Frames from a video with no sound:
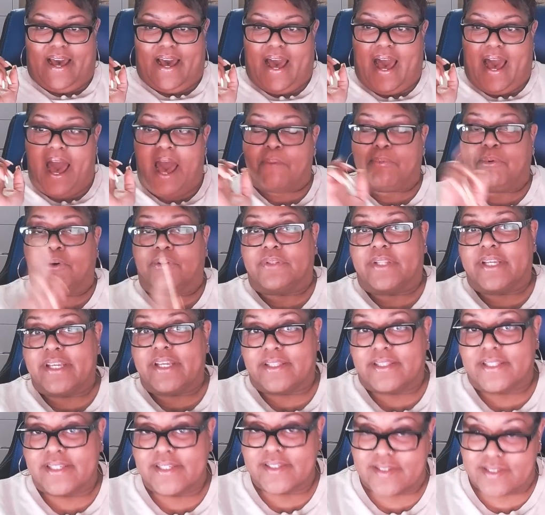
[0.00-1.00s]
I will
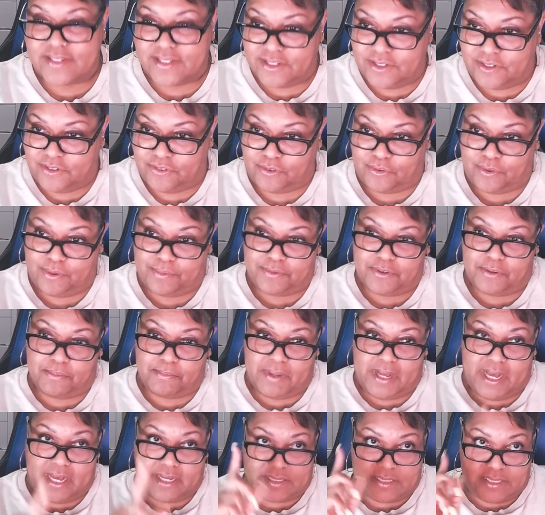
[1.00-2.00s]
link this in the description
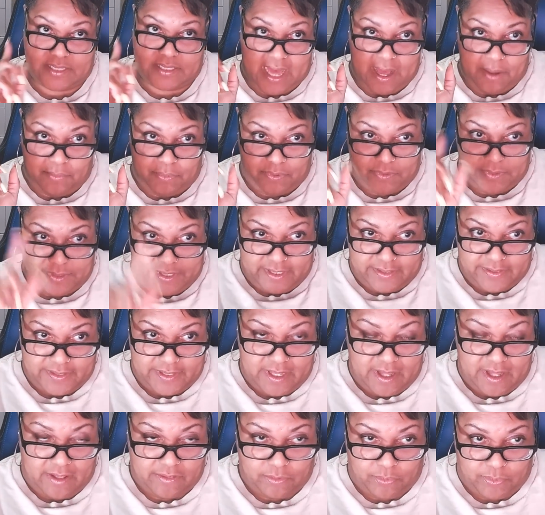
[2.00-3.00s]
box. I will link
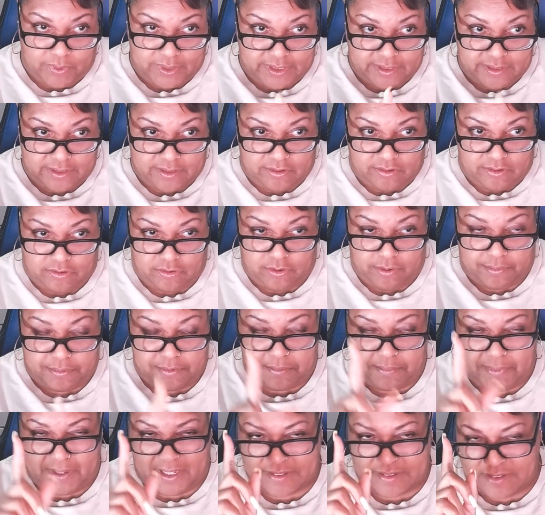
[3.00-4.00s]
the other one in the
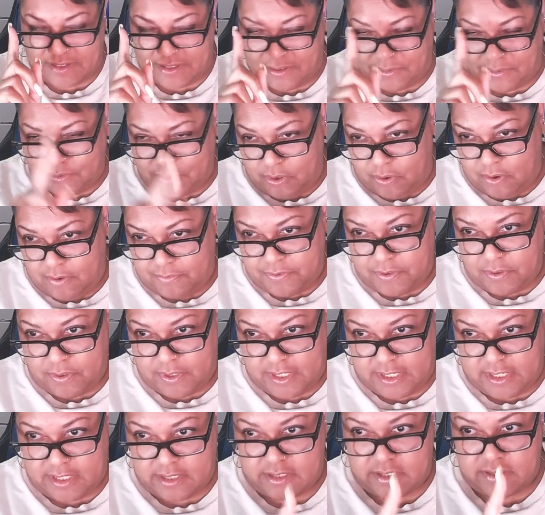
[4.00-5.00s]
description box. I don't know if you
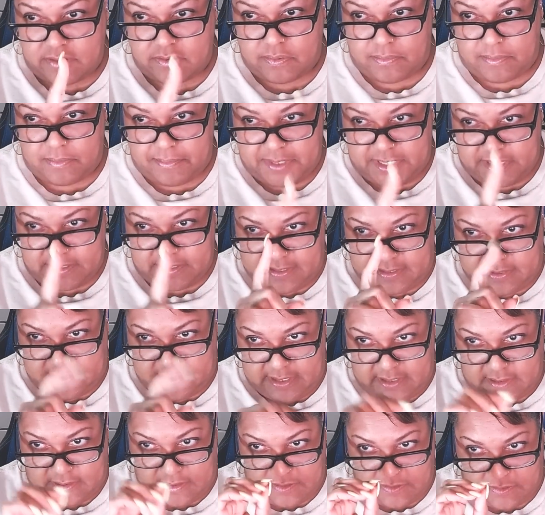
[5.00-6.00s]
can get this one because I
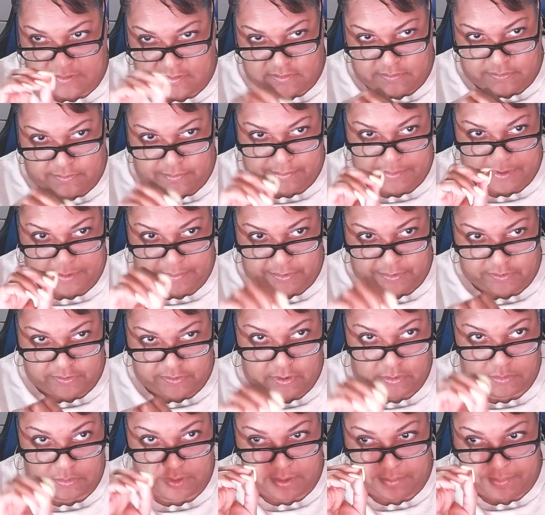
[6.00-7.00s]
think this is for members
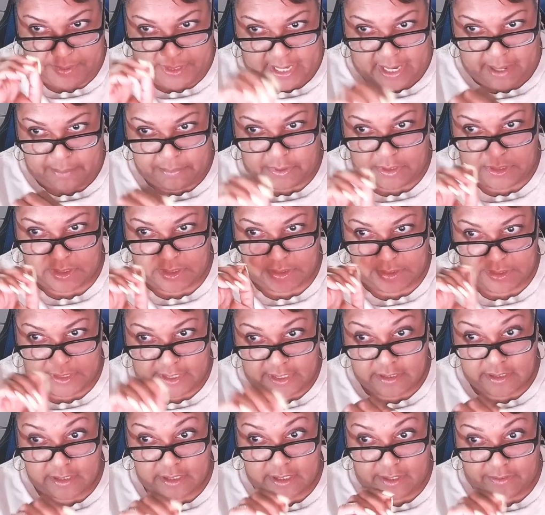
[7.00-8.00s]
only, but I'm going to
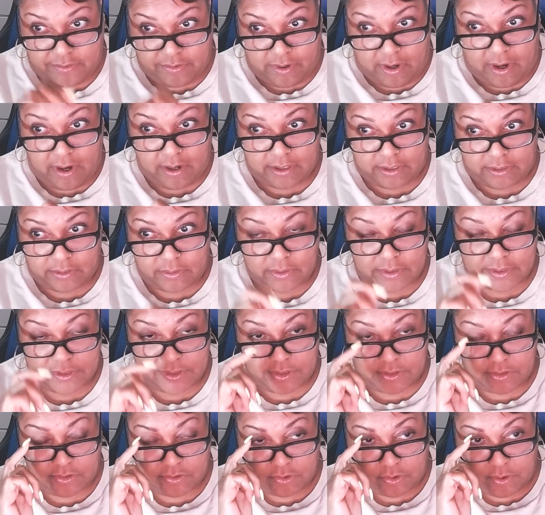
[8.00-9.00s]
link the other article in
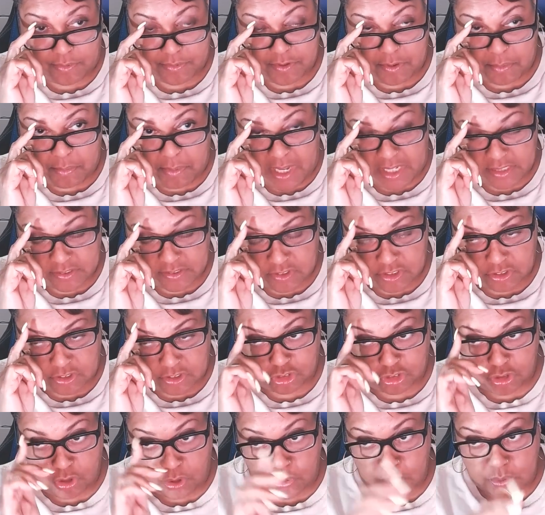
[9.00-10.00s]
the description box that
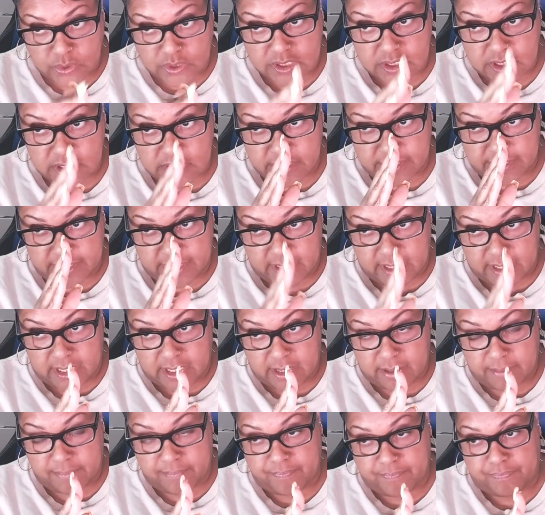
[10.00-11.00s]
shows the
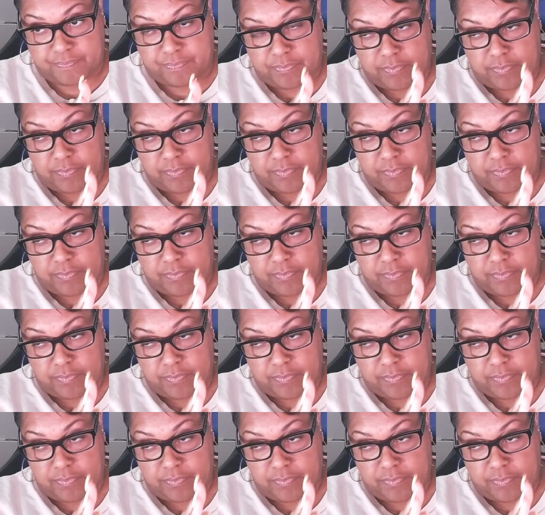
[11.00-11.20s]
um,